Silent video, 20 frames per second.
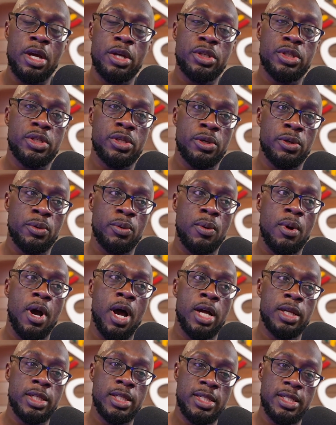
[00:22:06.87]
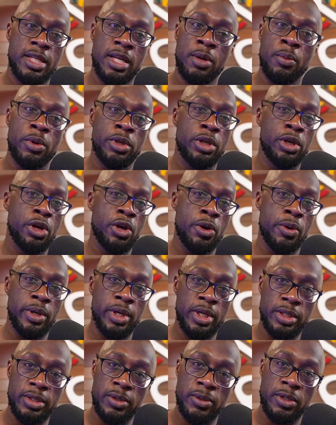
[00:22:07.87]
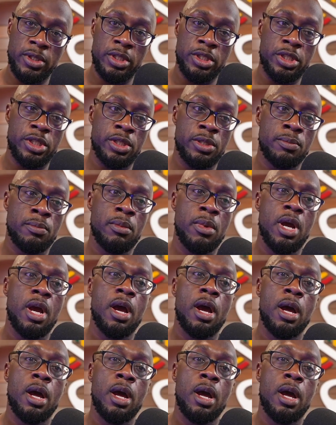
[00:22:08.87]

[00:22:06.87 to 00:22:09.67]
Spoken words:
So understand, when you're going into the gym,